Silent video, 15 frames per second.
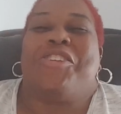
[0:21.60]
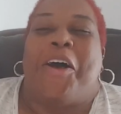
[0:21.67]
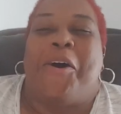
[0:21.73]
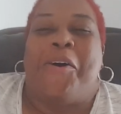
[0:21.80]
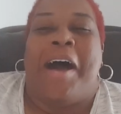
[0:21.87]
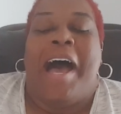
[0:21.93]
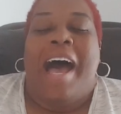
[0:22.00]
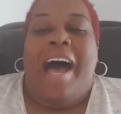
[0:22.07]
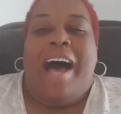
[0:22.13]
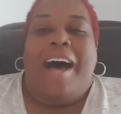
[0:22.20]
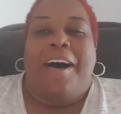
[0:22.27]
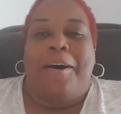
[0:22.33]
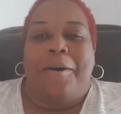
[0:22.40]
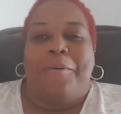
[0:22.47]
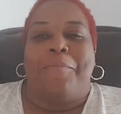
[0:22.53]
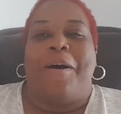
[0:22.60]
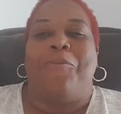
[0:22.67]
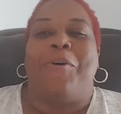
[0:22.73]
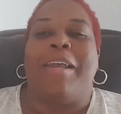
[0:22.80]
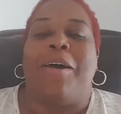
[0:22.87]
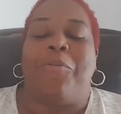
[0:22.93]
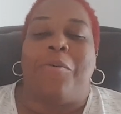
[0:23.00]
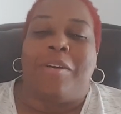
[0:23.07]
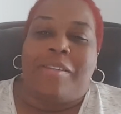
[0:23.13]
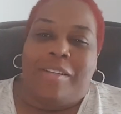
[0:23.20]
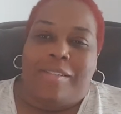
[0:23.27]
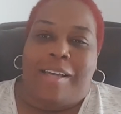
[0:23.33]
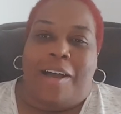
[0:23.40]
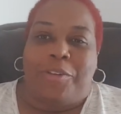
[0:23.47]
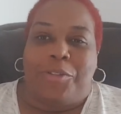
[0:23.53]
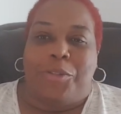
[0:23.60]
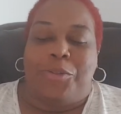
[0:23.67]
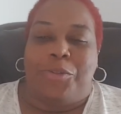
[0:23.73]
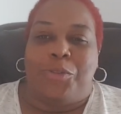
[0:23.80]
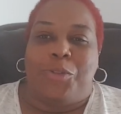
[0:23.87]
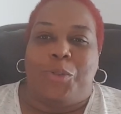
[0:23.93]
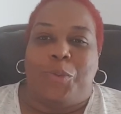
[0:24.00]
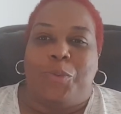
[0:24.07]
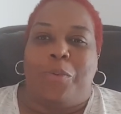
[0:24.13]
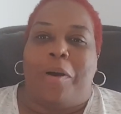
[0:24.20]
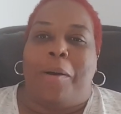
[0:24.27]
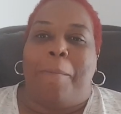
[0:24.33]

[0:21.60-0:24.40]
so um, what I wanted to talk to you